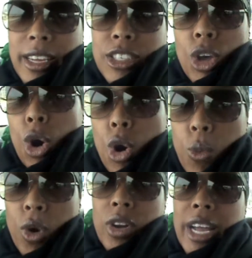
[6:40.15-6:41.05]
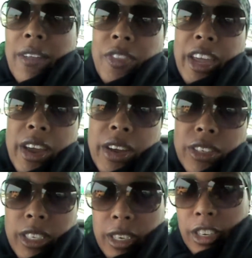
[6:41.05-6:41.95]
It's a whole world out there
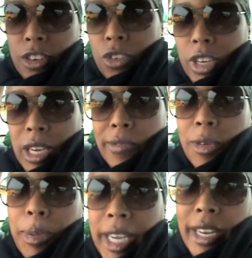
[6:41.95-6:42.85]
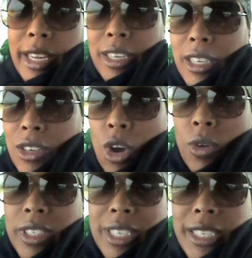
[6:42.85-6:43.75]
to, you know, keep repeating and
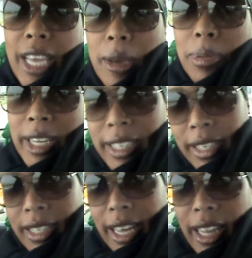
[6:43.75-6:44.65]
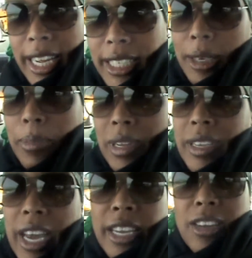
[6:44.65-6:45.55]
going to the same places. I liked it, but
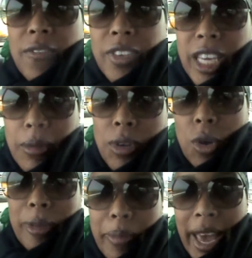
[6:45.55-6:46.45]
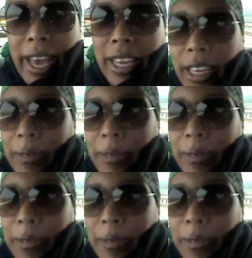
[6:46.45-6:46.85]
not enough to keep going back.